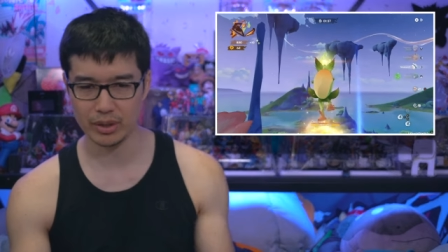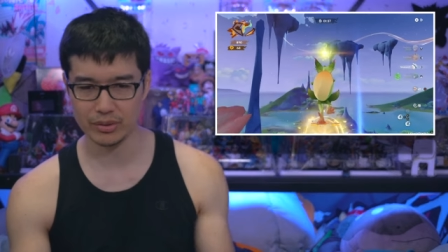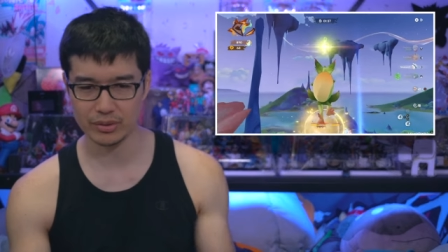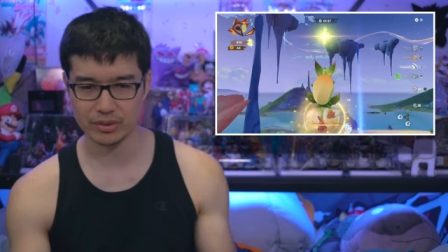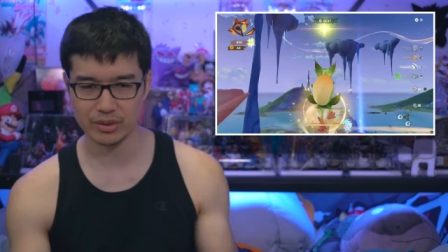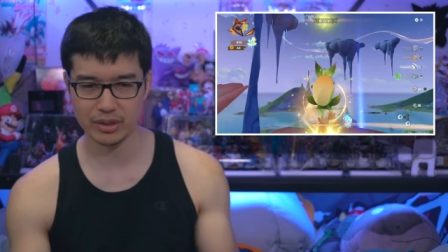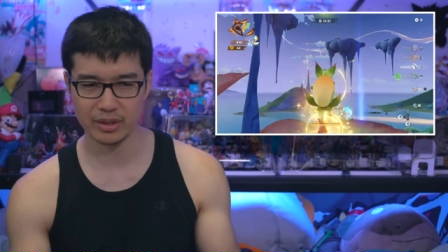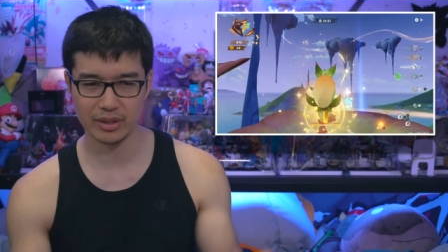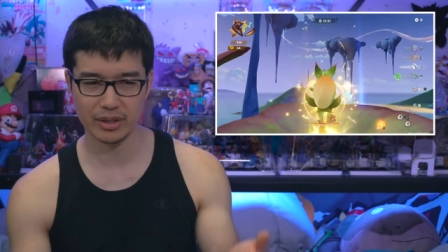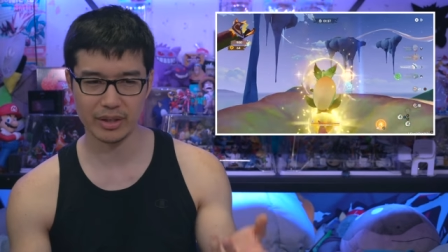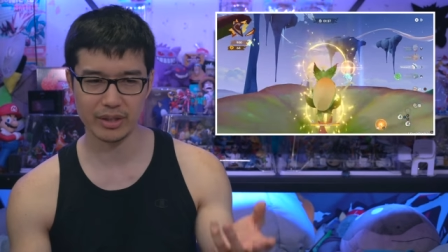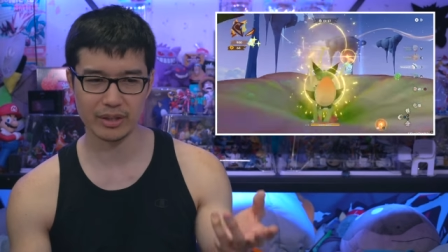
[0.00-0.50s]
I was
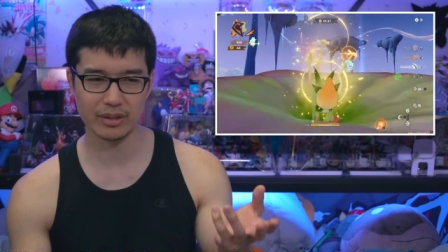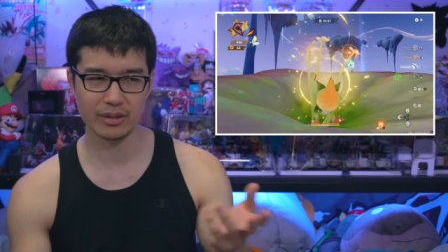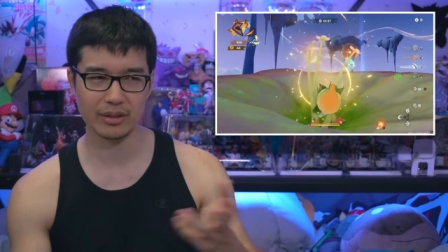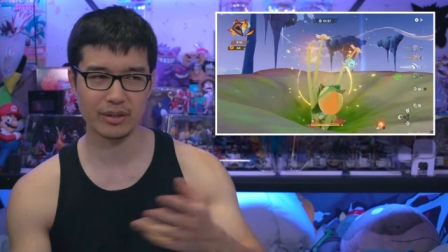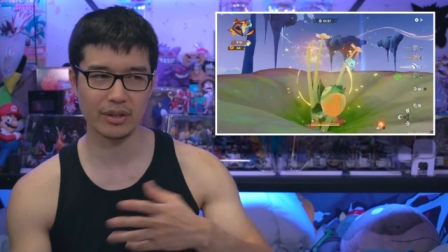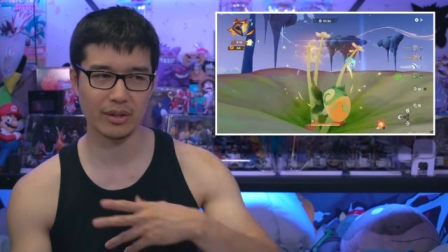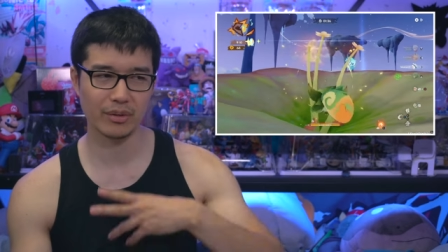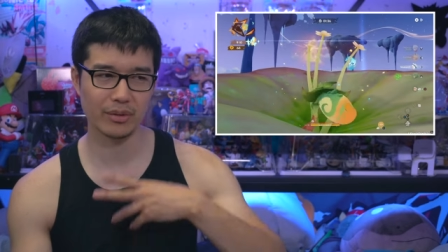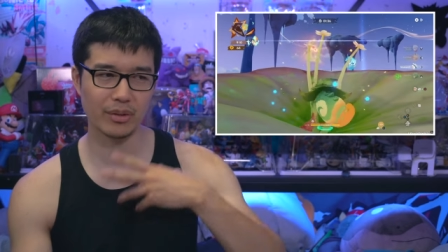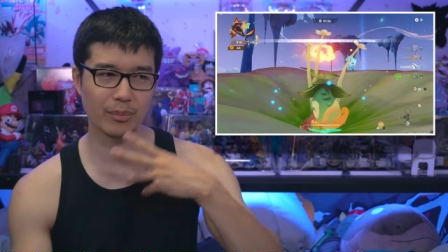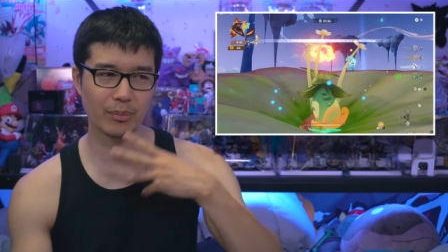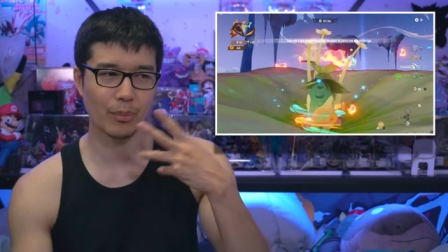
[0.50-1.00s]
kind of like, you
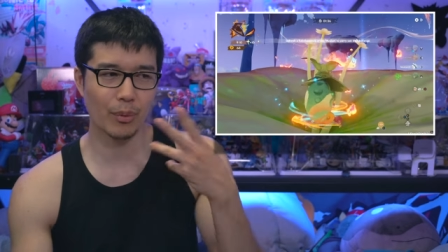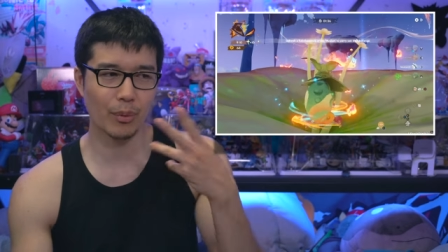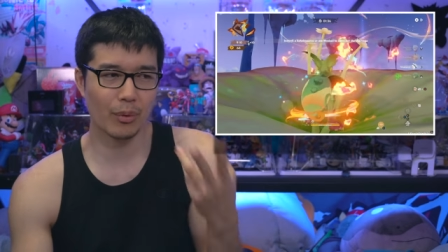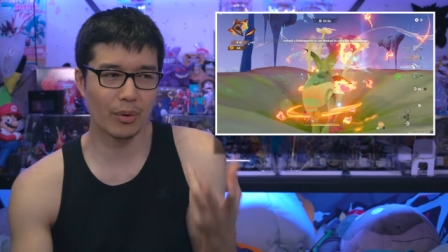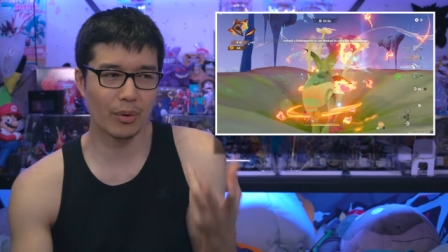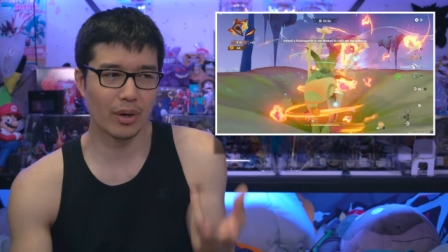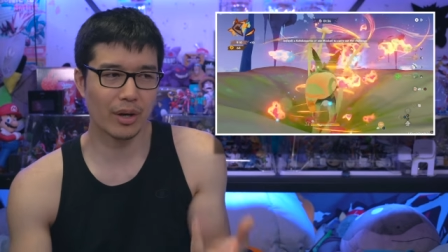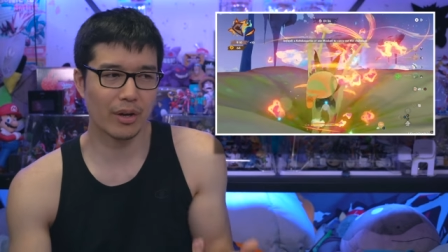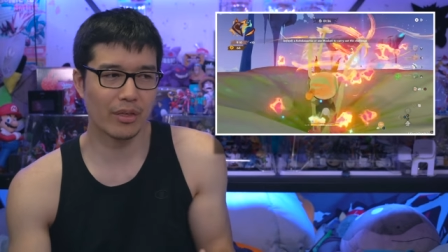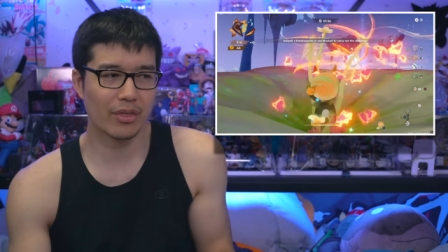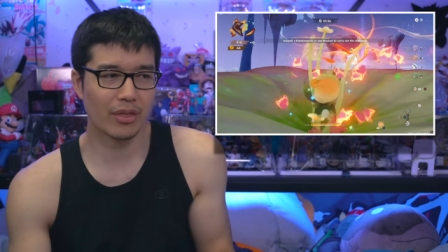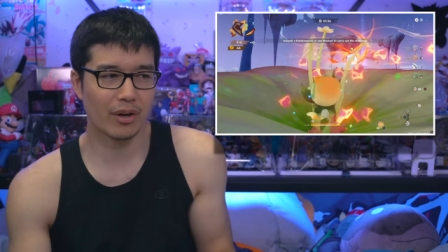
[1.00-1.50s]
know, the
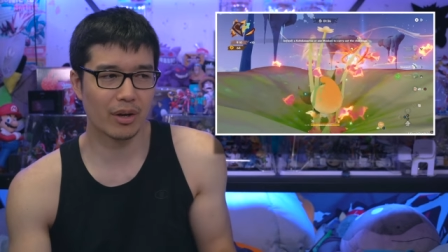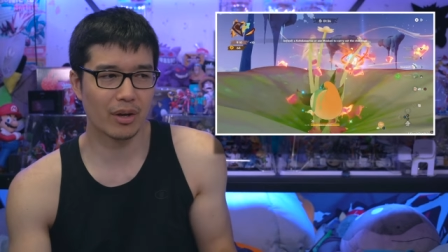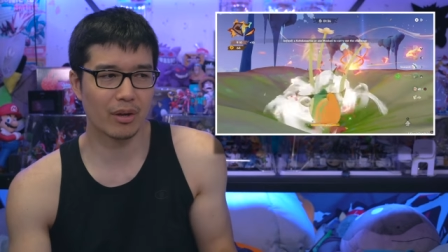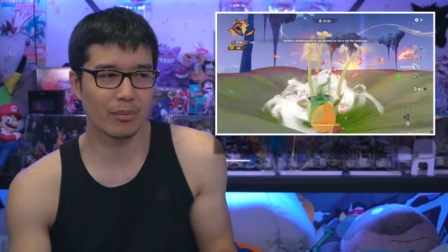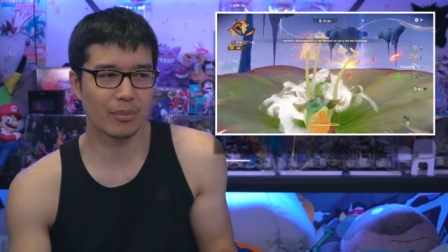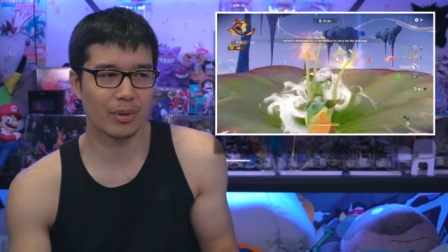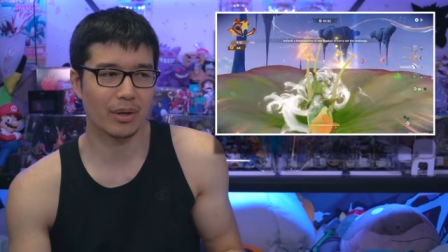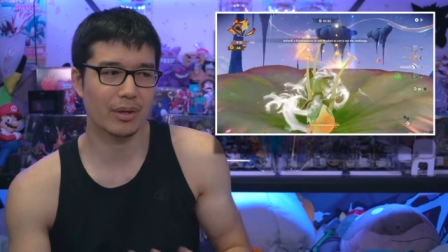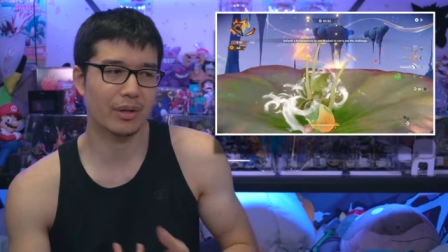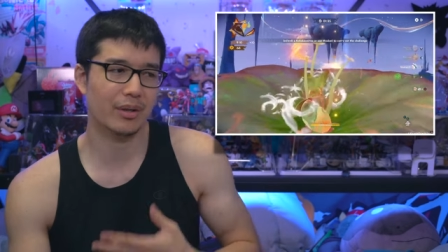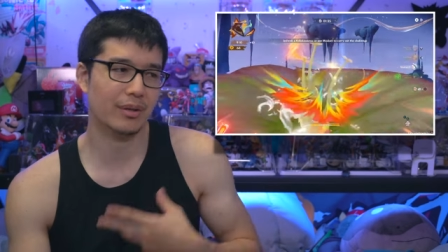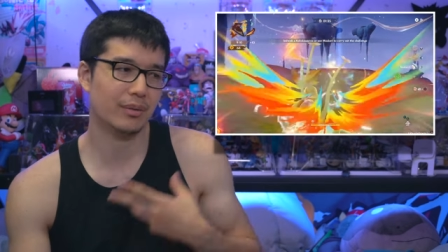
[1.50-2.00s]
more I thought
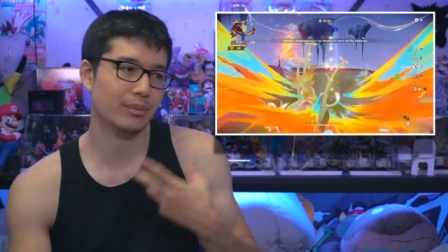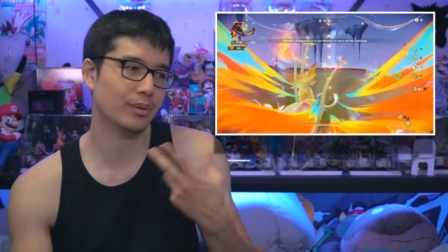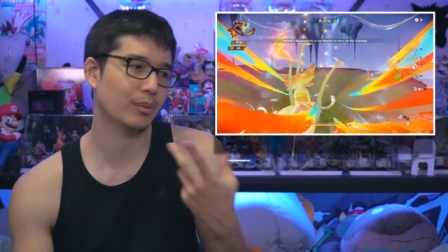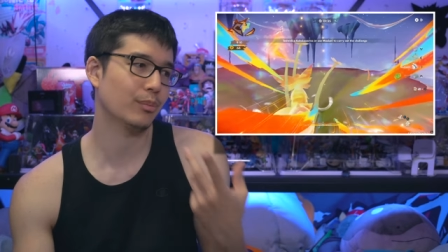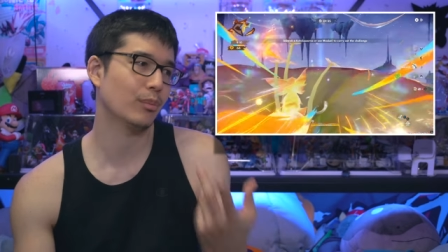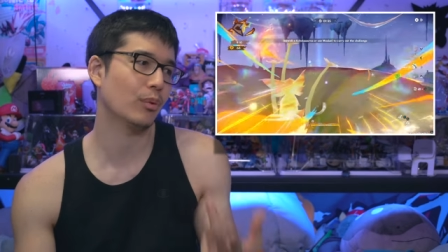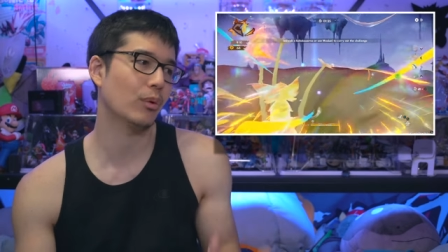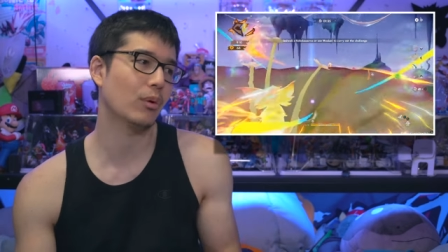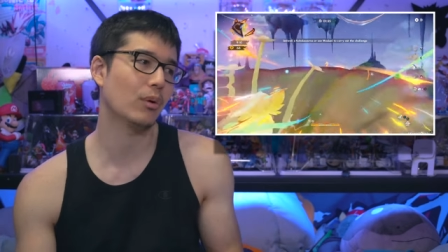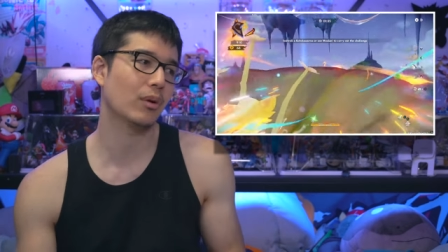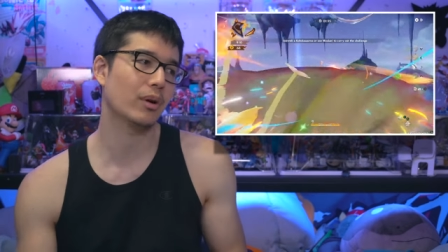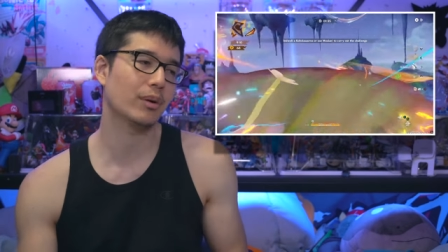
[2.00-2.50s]
about it, the
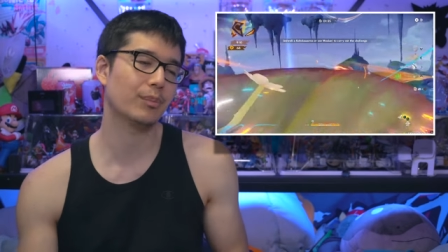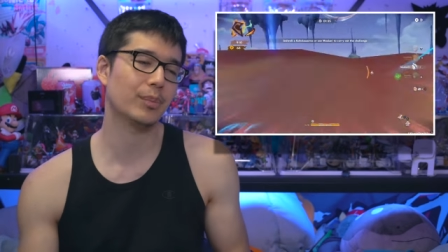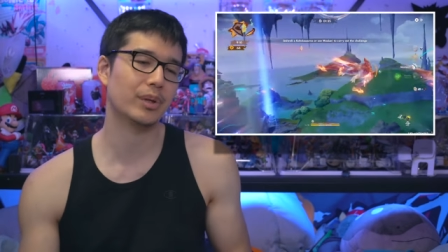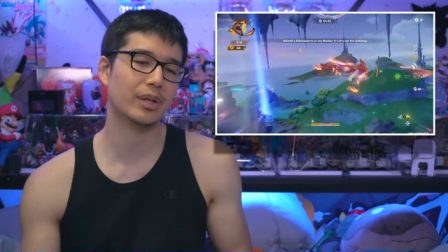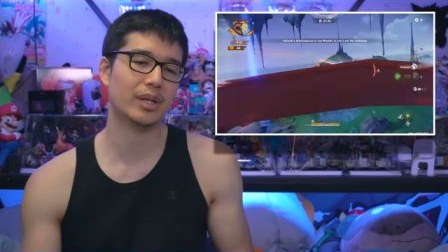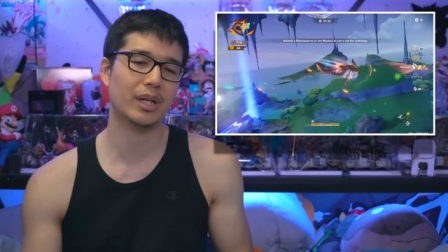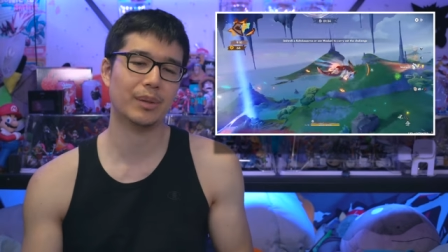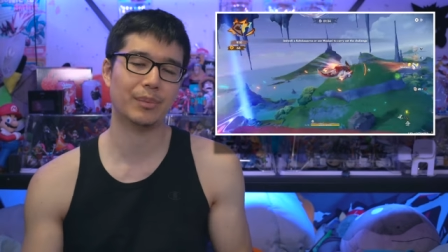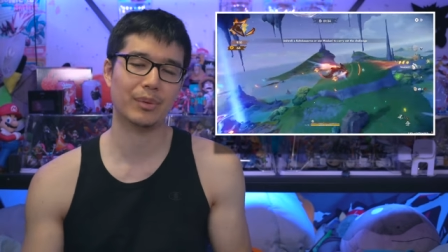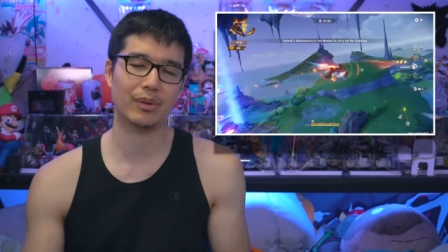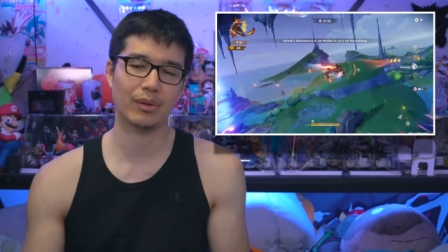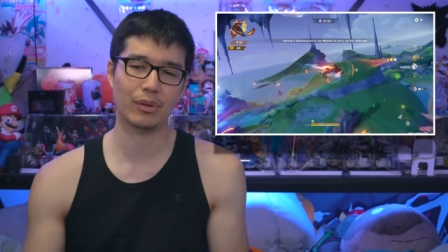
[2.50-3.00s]
more it
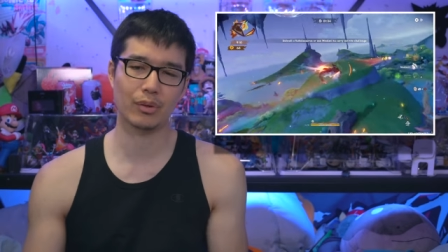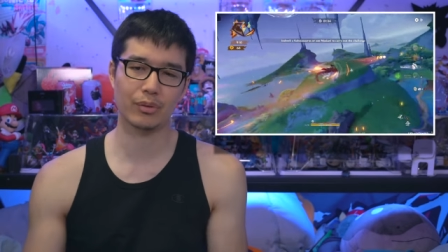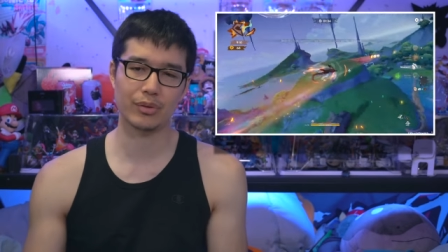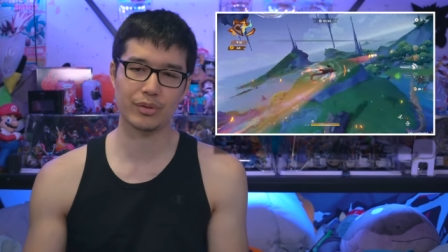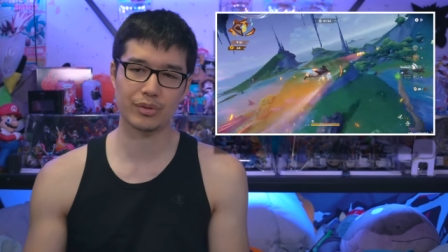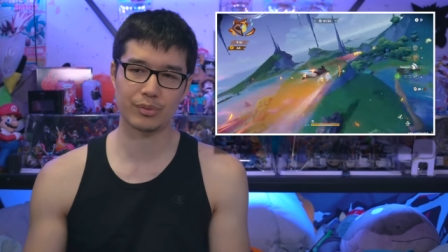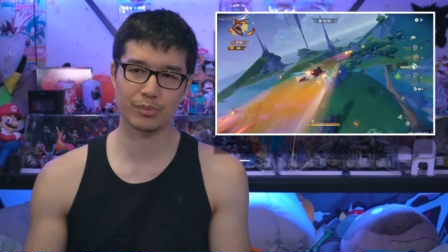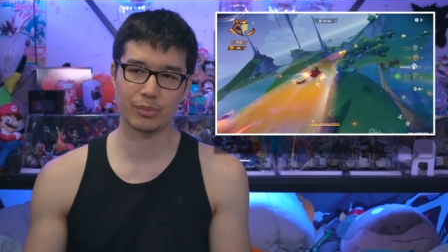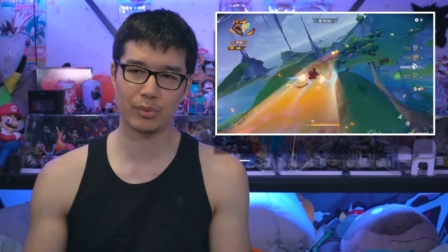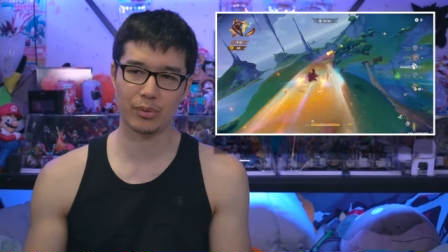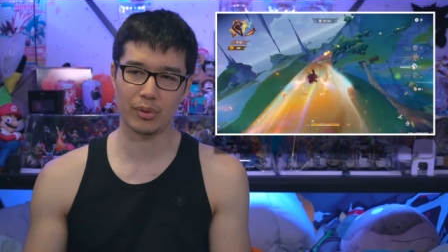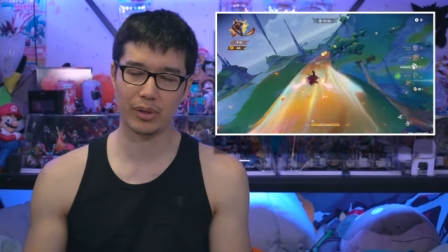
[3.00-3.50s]
became a little
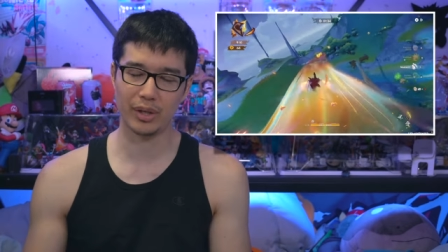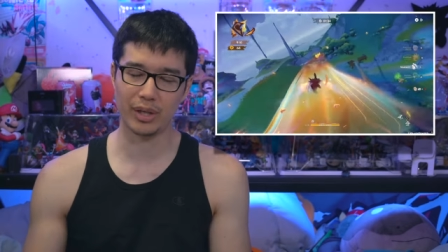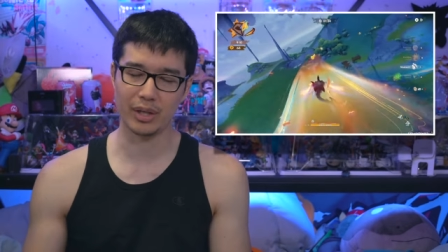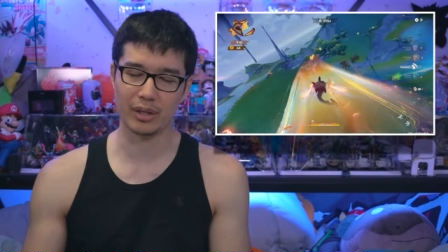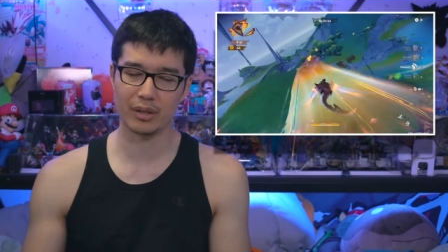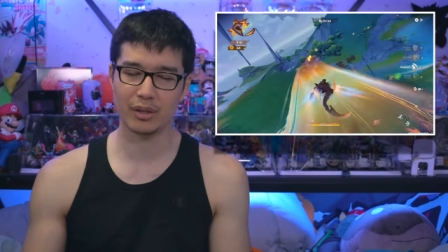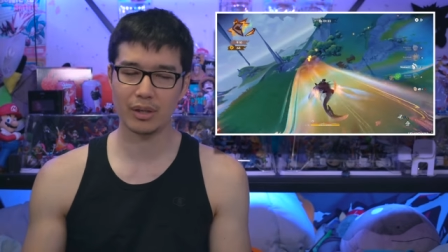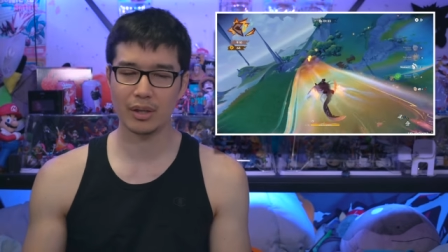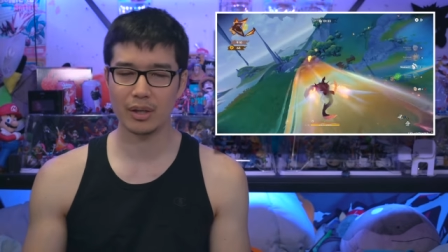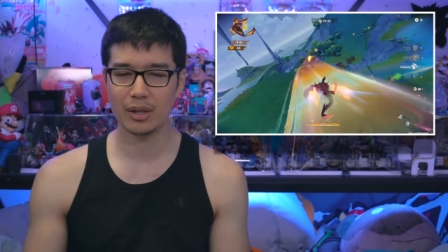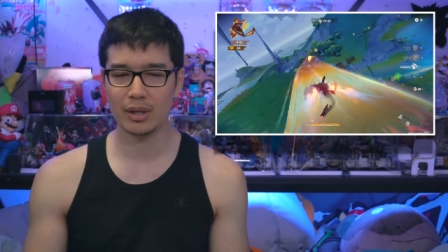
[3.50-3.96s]
disappointing.